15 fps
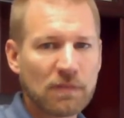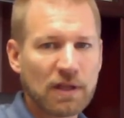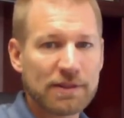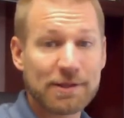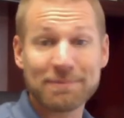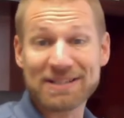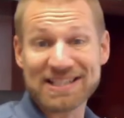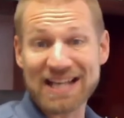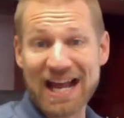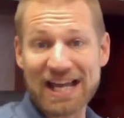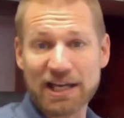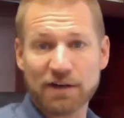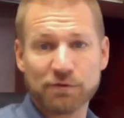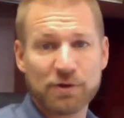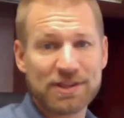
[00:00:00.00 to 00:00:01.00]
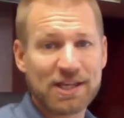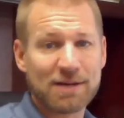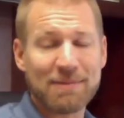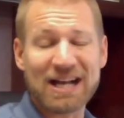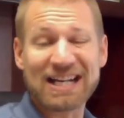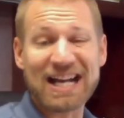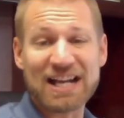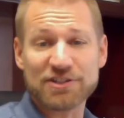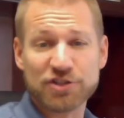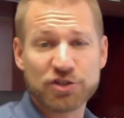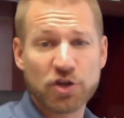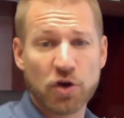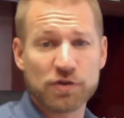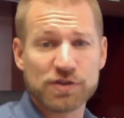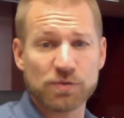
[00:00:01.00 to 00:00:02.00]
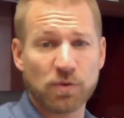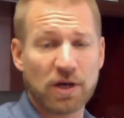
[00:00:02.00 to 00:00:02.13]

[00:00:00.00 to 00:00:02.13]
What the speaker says: the Messiah, if we think about God's chosen